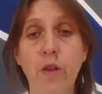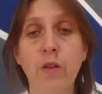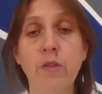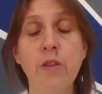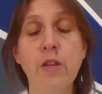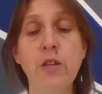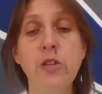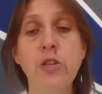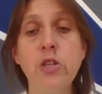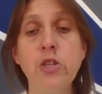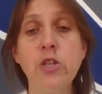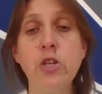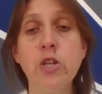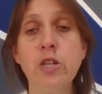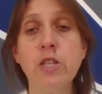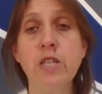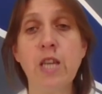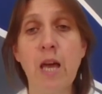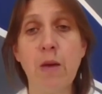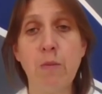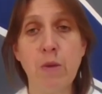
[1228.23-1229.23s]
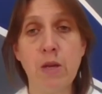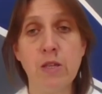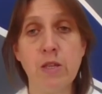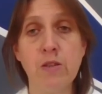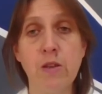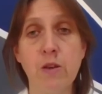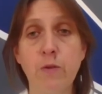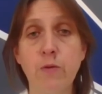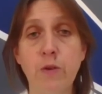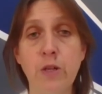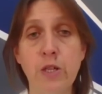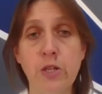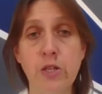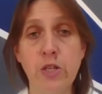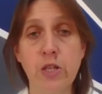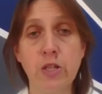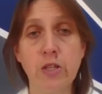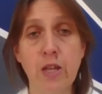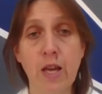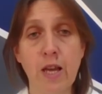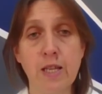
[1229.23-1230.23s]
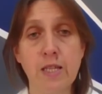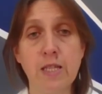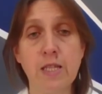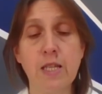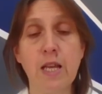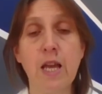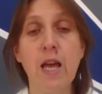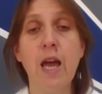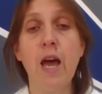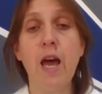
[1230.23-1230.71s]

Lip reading: The teacher examines the frantic text